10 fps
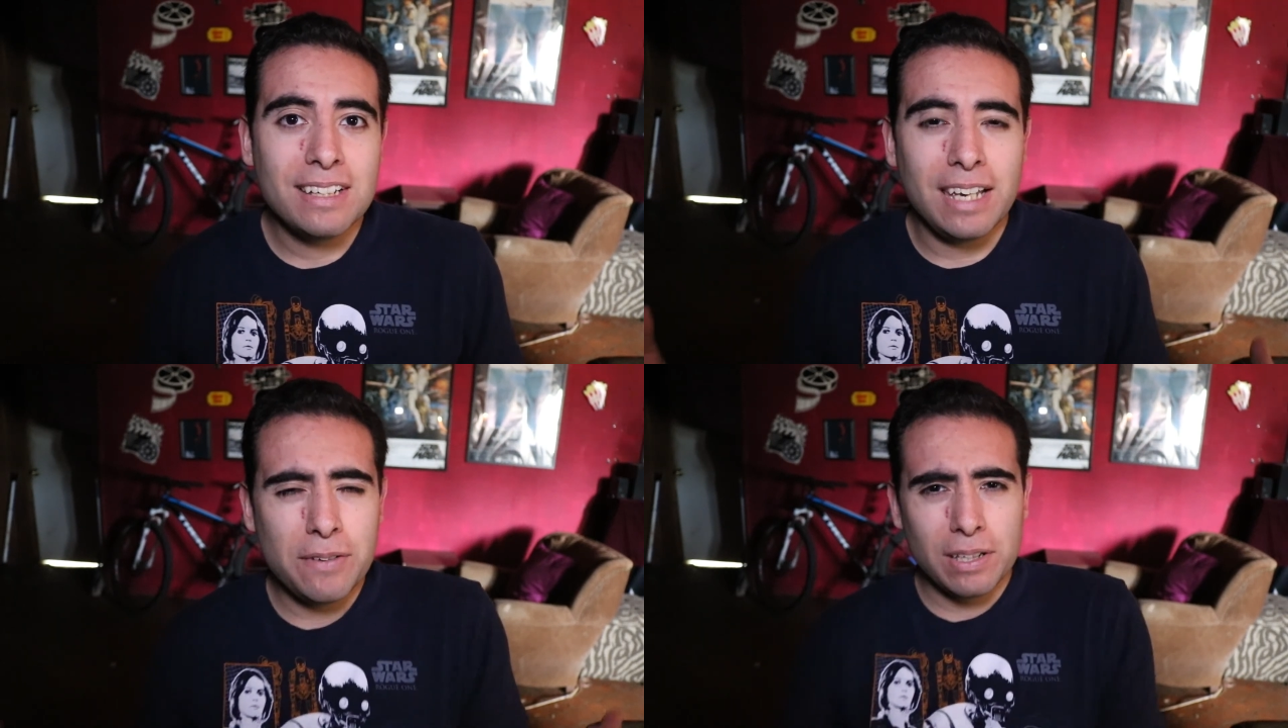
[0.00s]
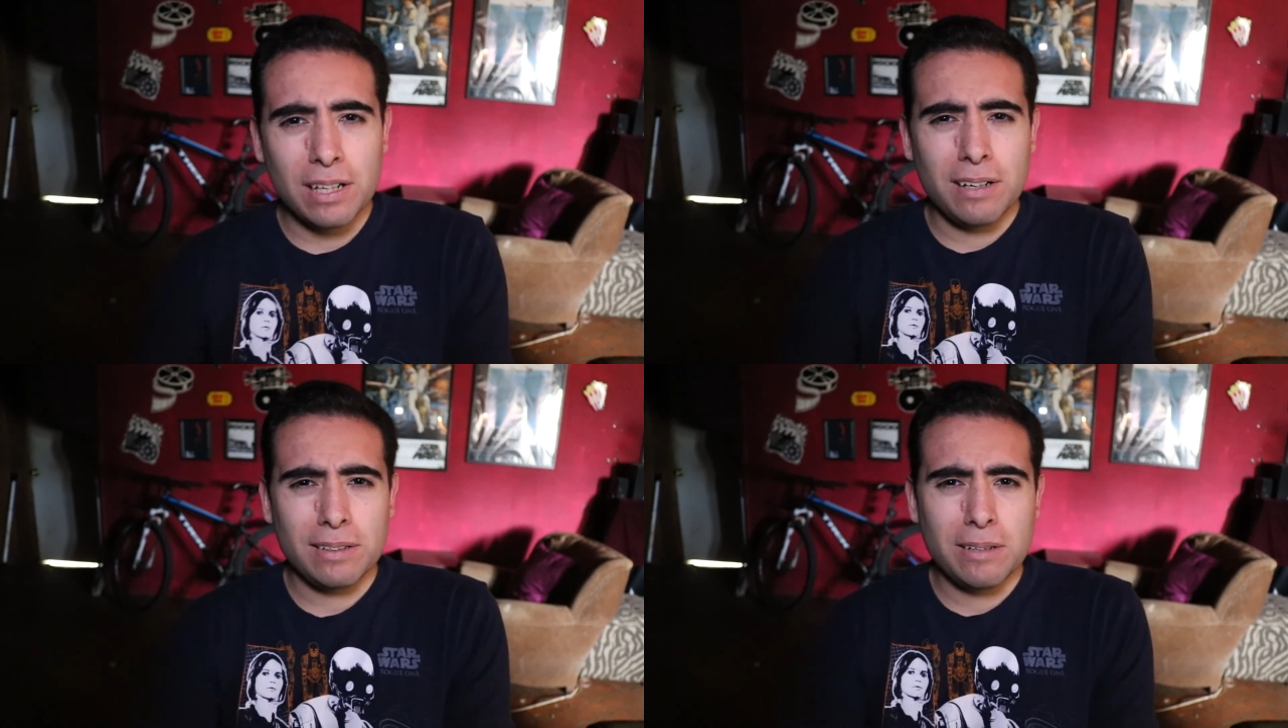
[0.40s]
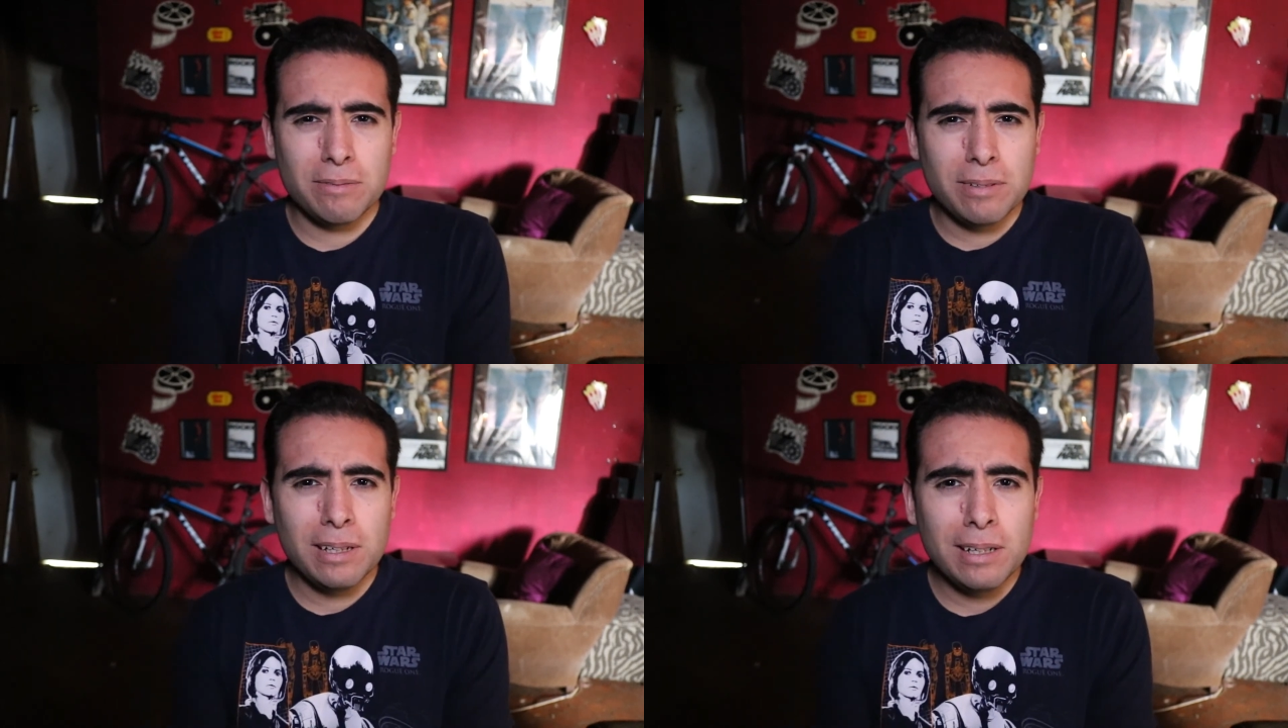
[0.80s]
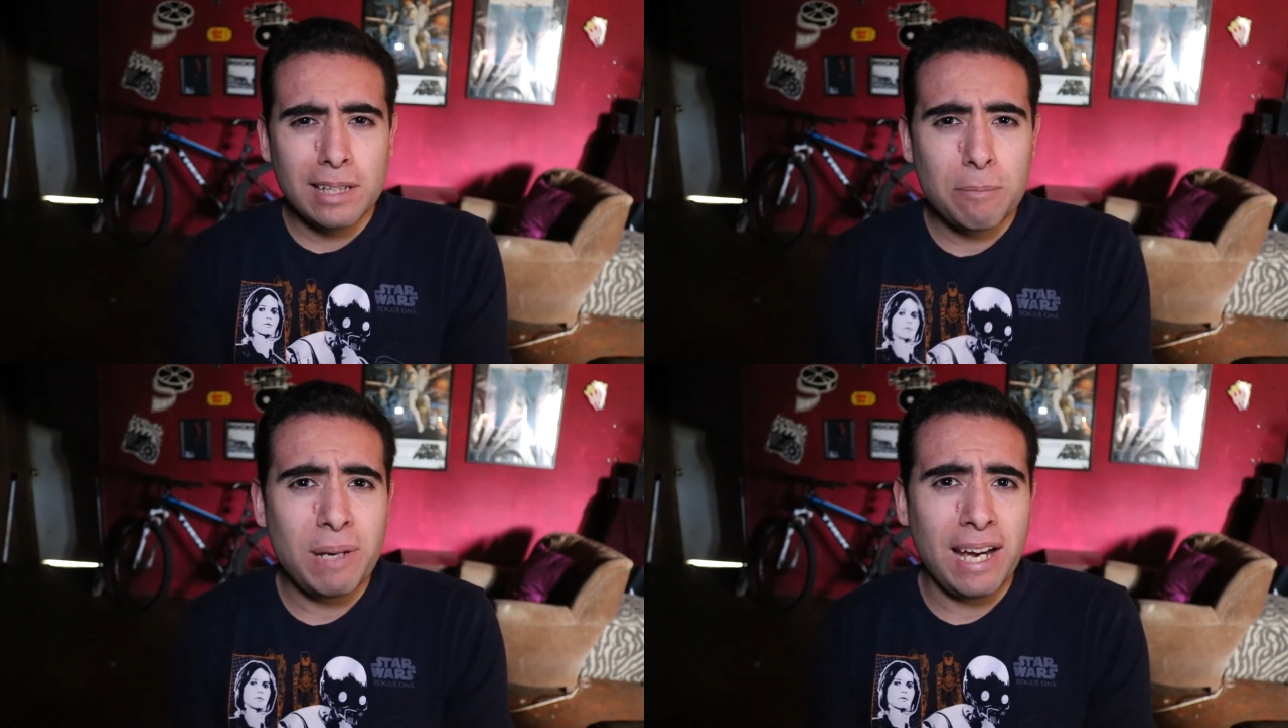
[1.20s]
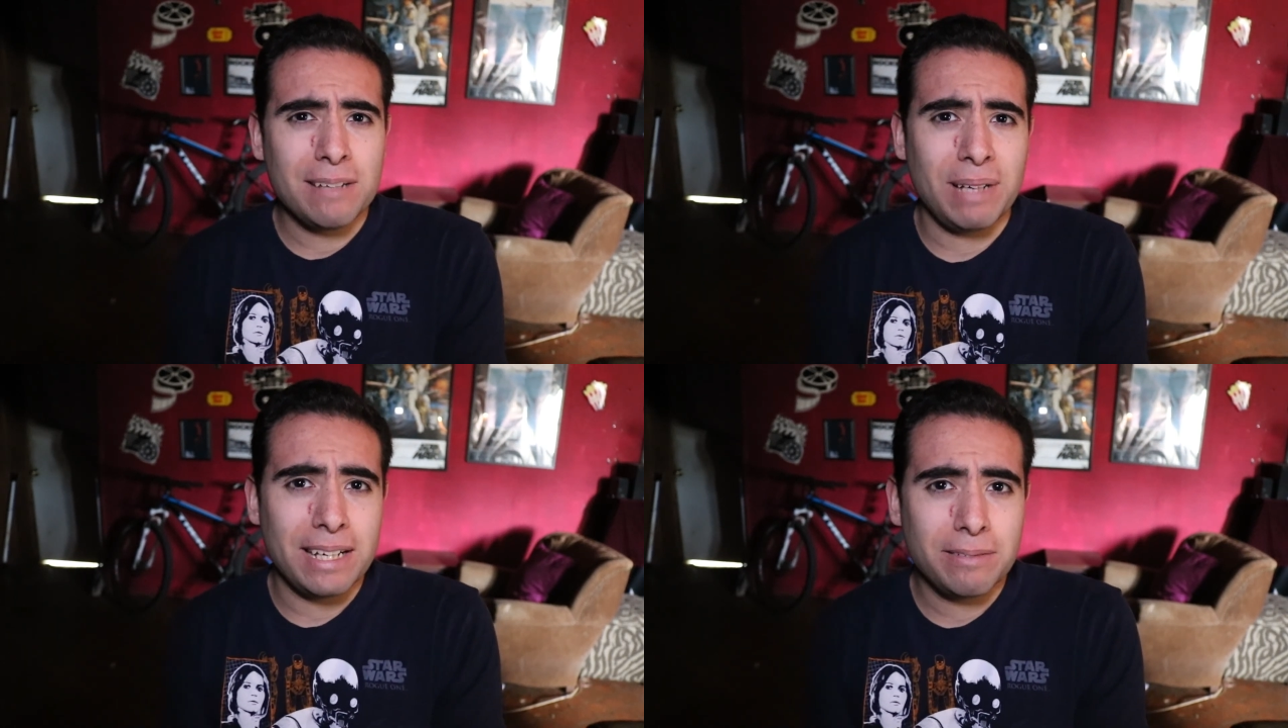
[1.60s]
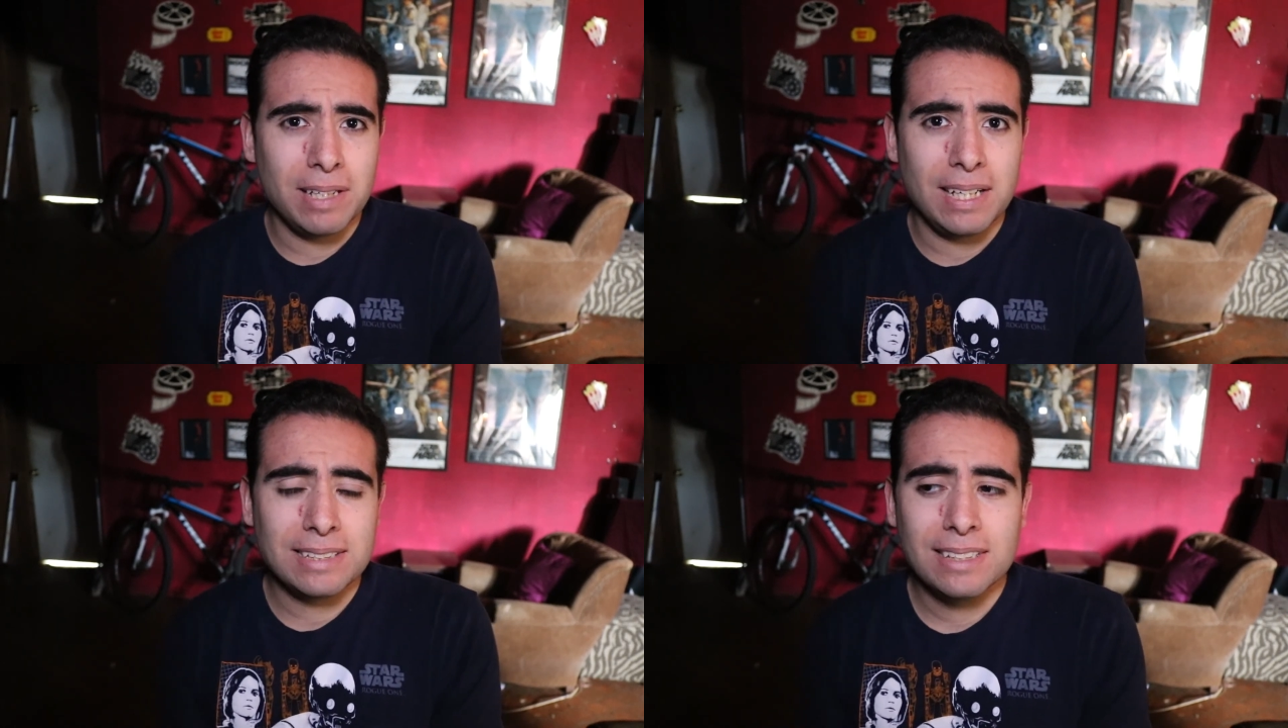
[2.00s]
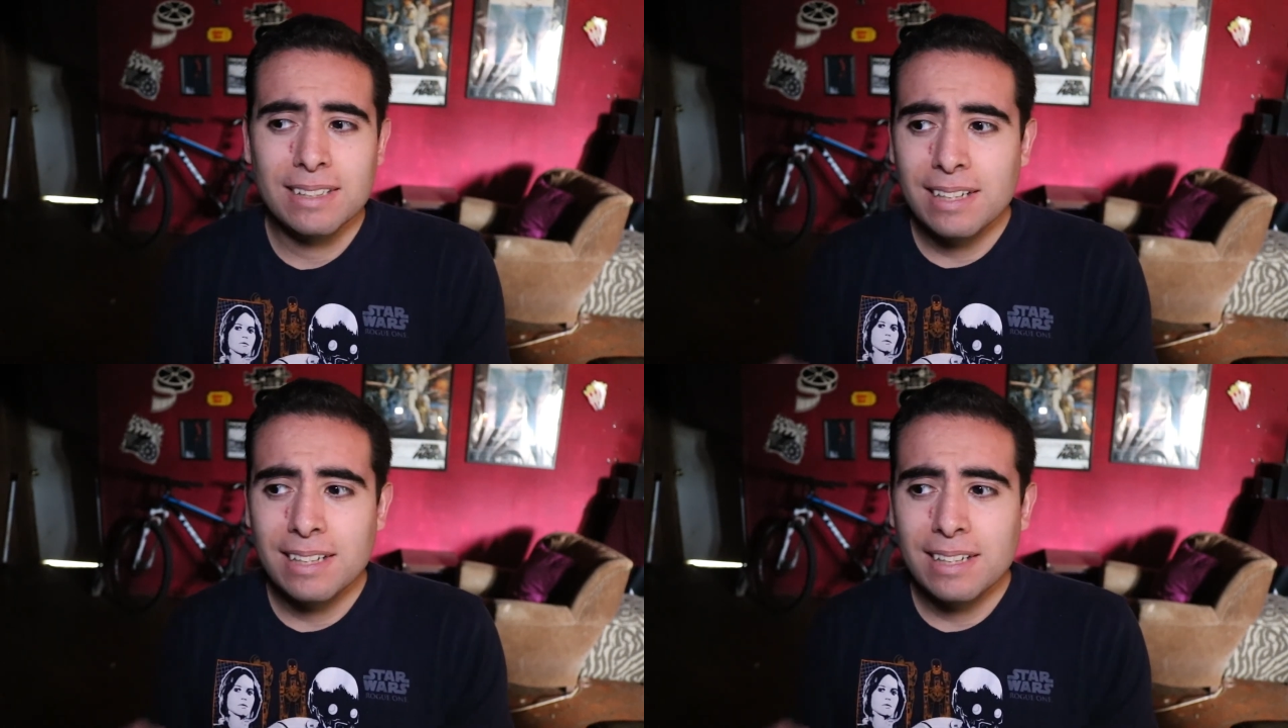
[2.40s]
even though they're really panned by critics